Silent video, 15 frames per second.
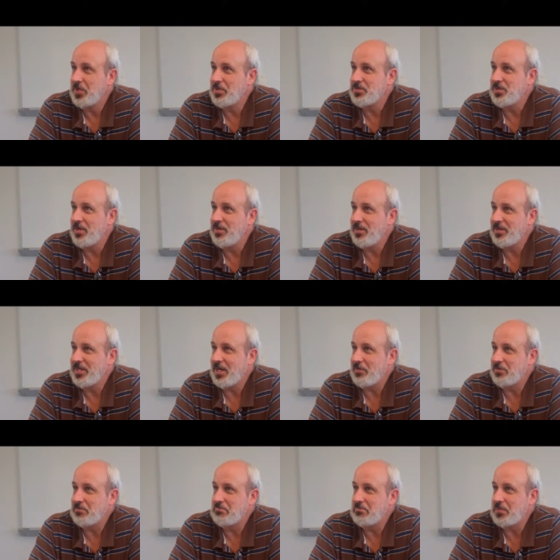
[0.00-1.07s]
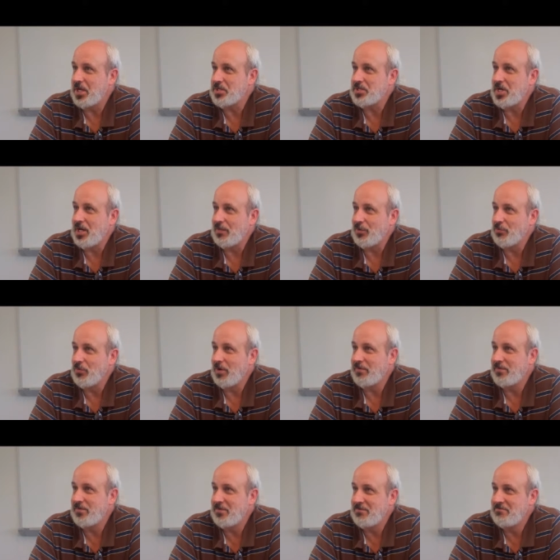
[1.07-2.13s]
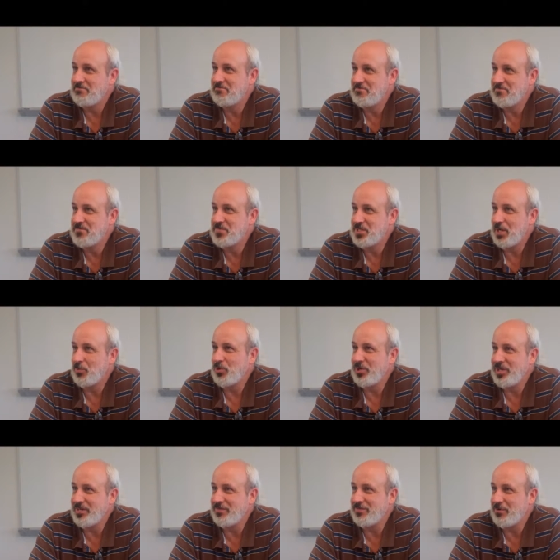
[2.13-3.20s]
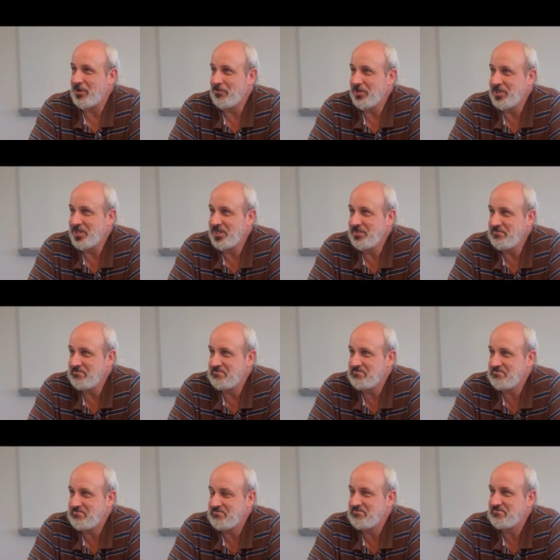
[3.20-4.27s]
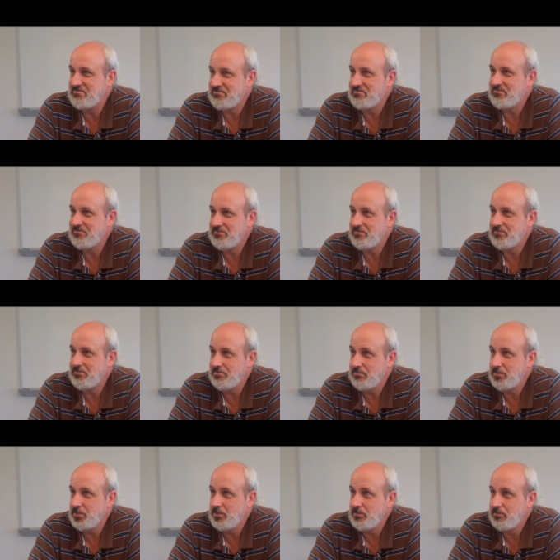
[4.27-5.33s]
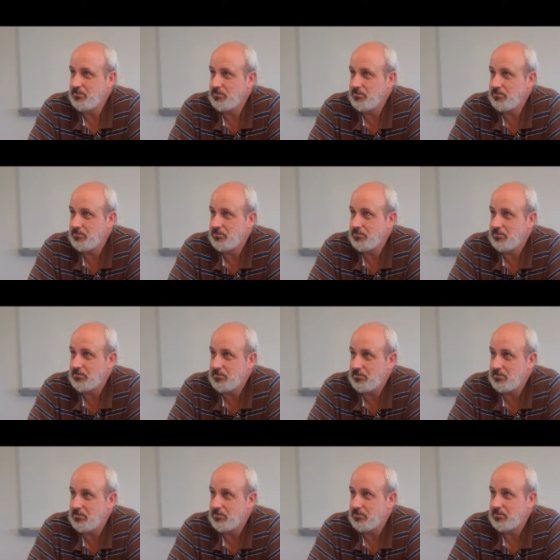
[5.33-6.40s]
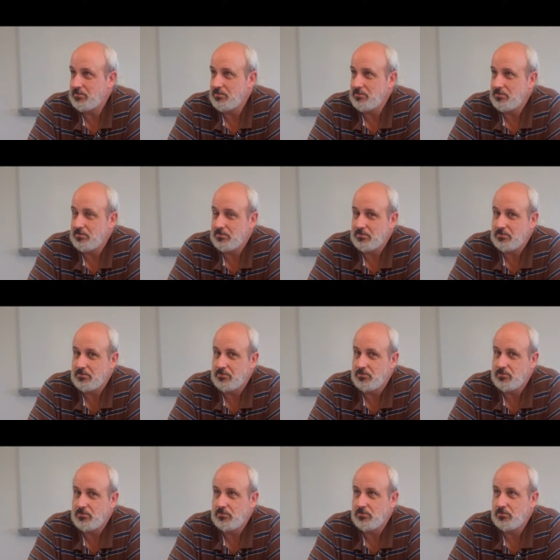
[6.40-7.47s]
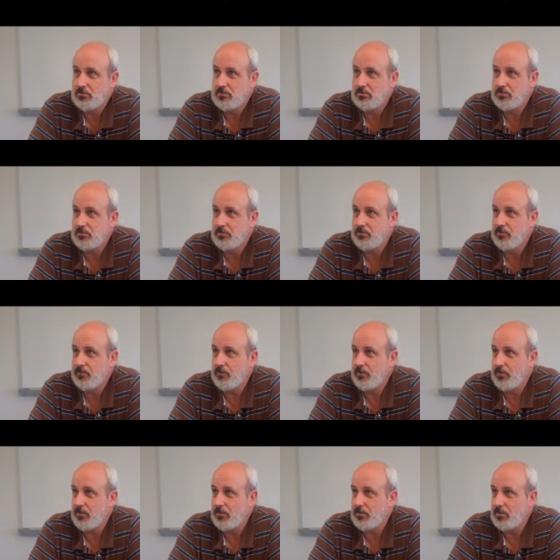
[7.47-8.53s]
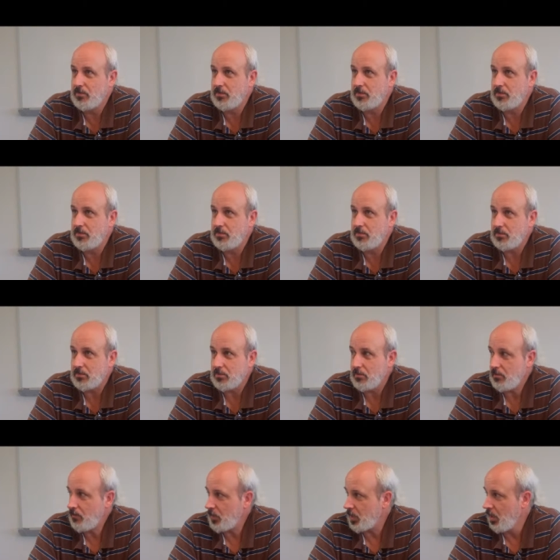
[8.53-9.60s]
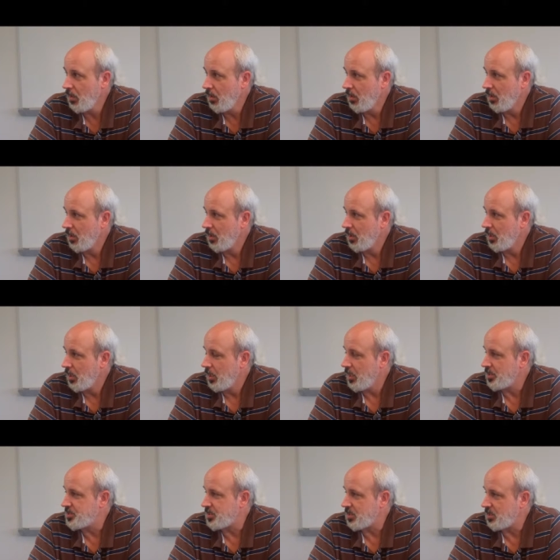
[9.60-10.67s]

So I think that that's kind of a rough summary of what we did. Can you tell me about the uh, technology that you're using here? It's